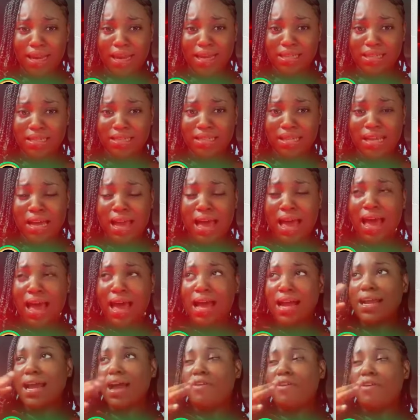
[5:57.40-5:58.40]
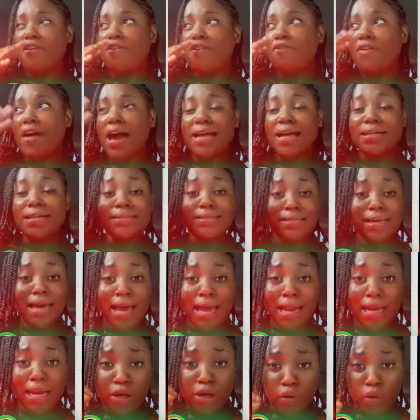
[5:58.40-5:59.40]
if I tell you that,
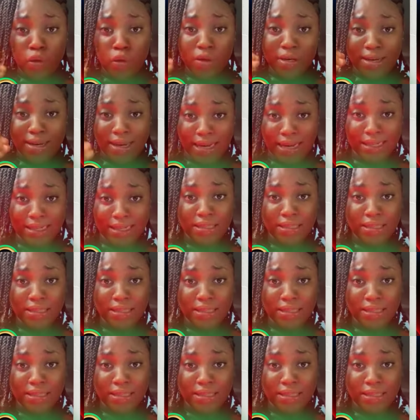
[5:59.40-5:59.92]
this